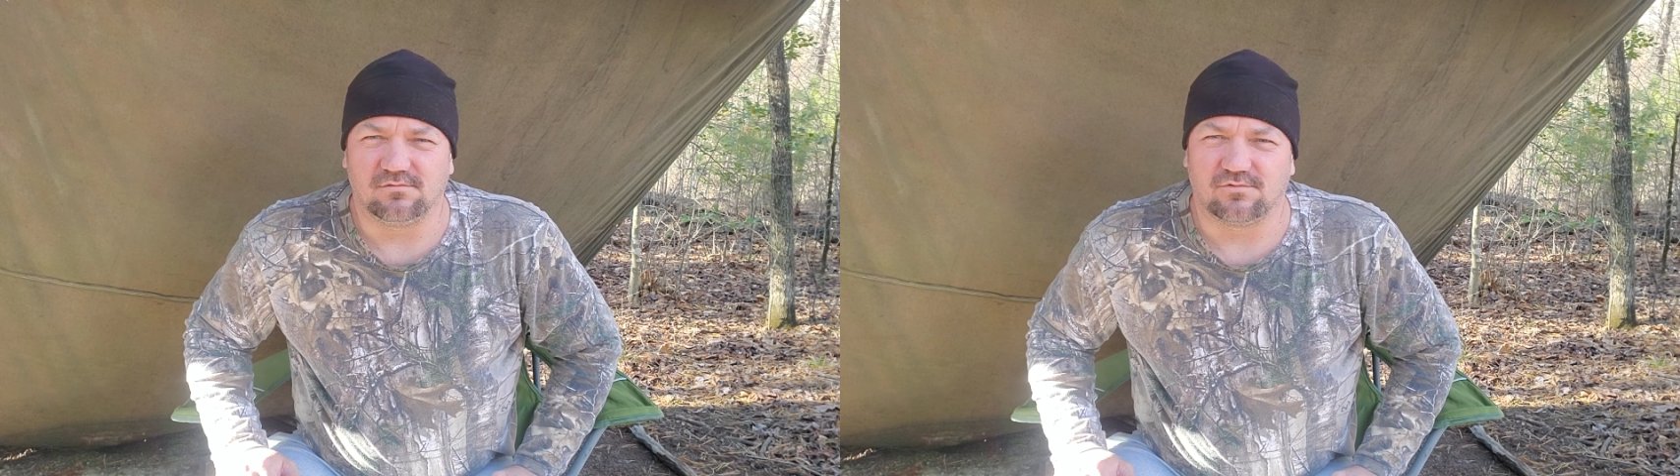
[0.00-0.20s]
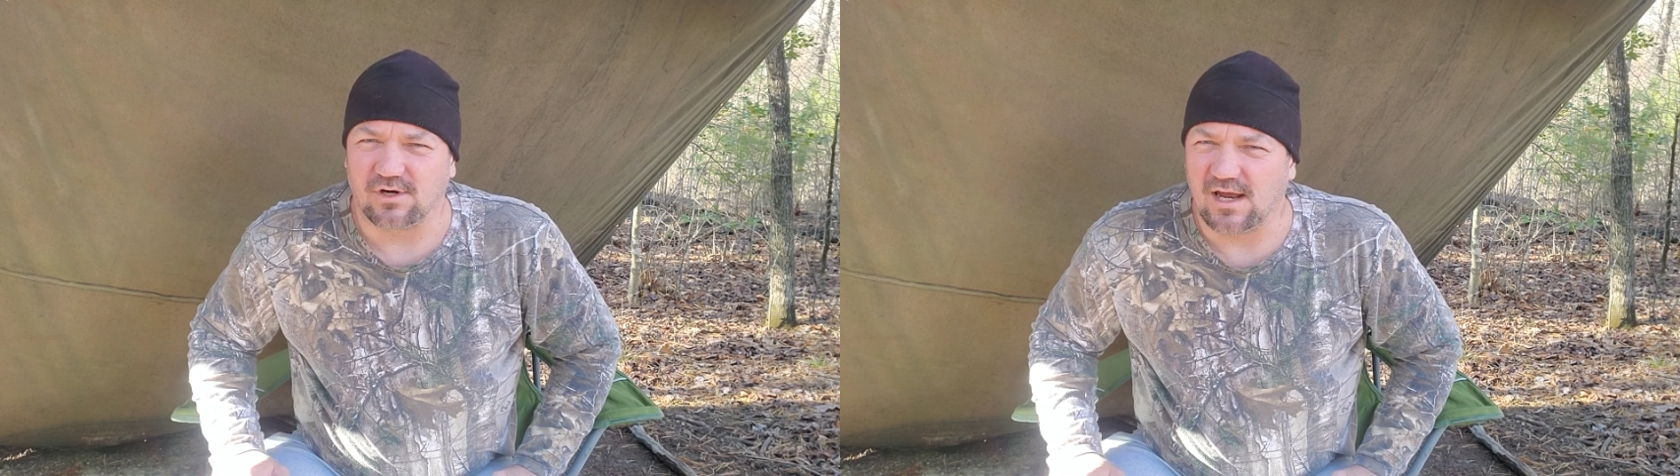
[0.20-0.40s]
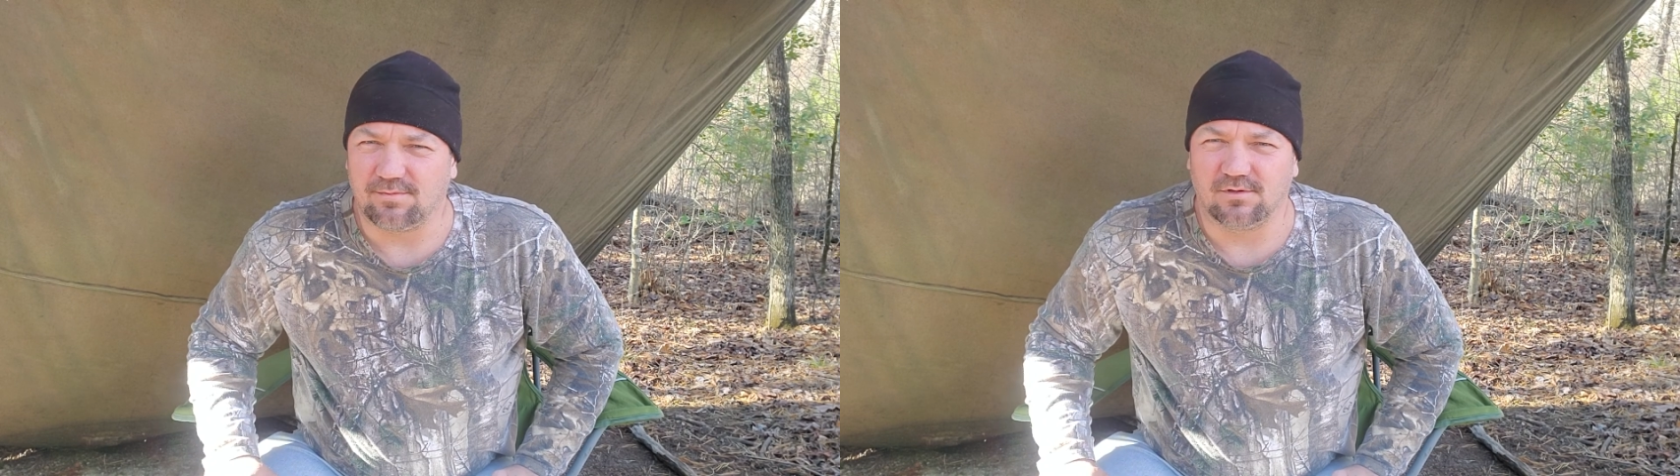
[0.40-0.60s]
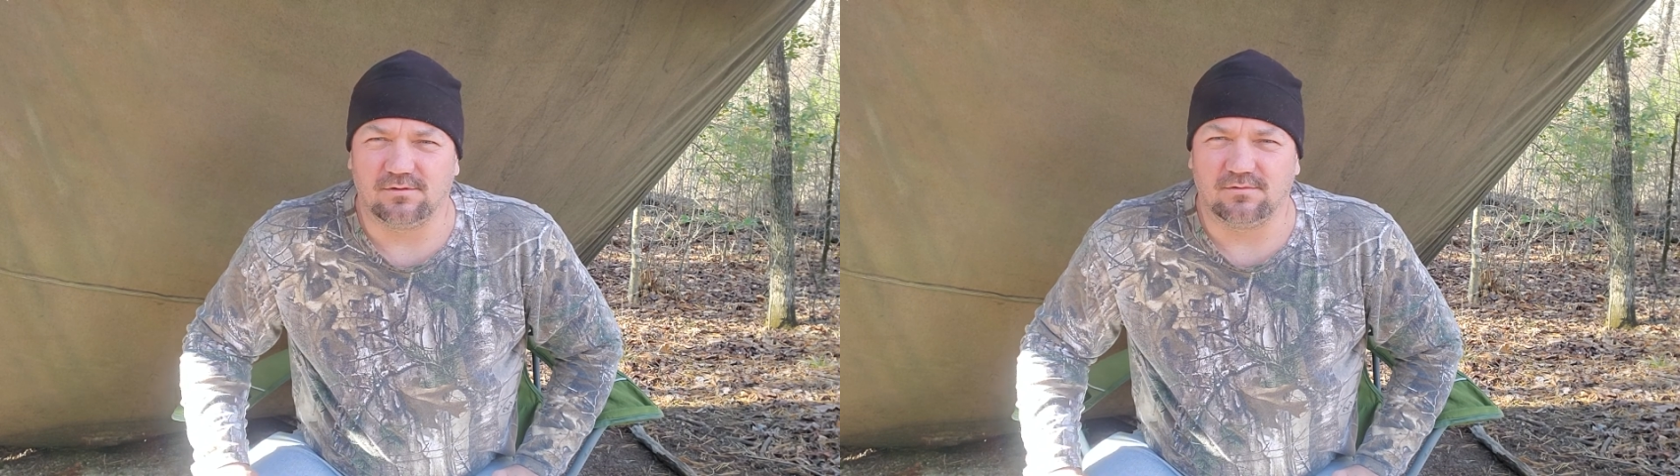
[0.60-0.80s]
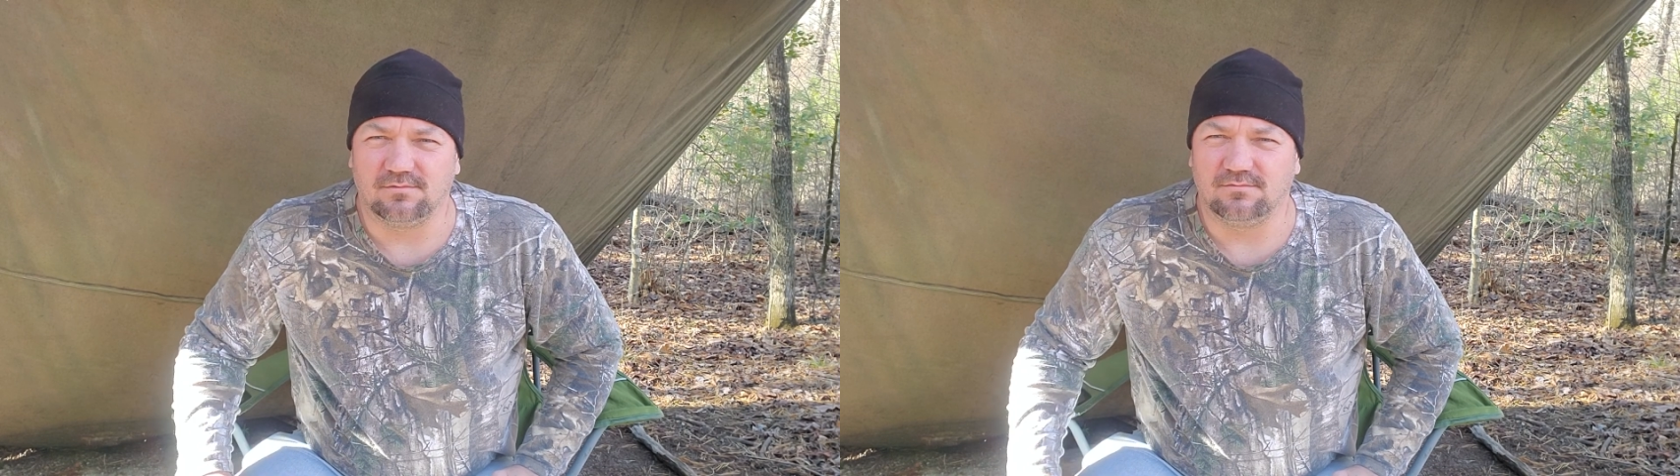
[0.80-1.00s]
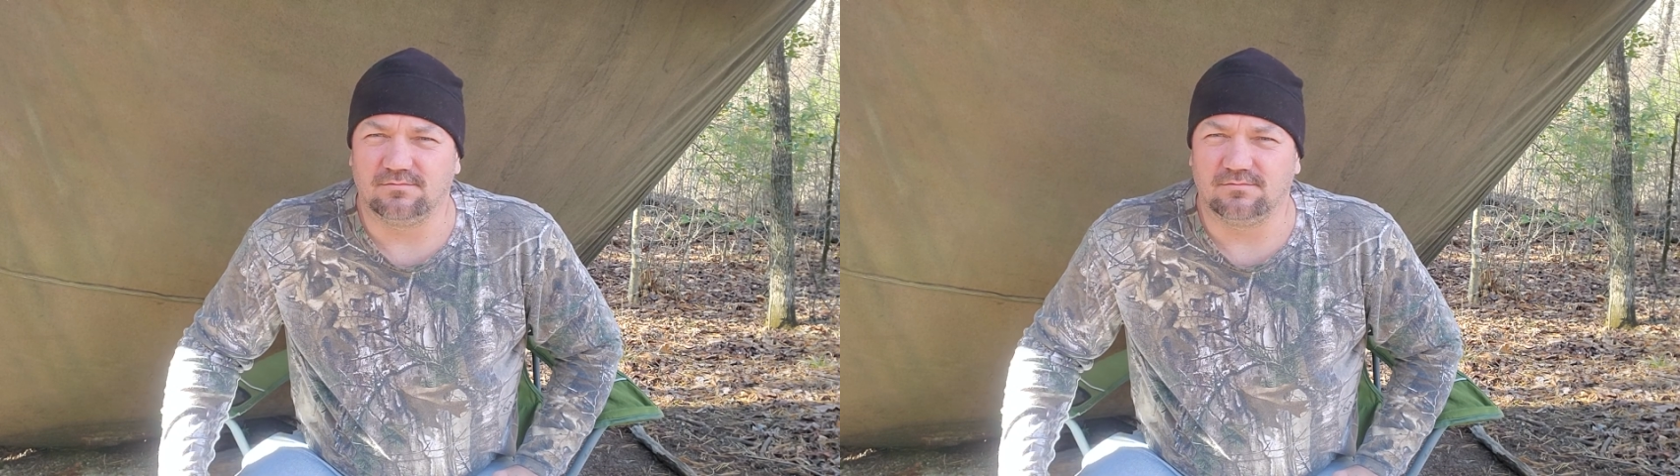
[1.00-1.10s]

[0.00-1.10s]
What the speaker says: trapping,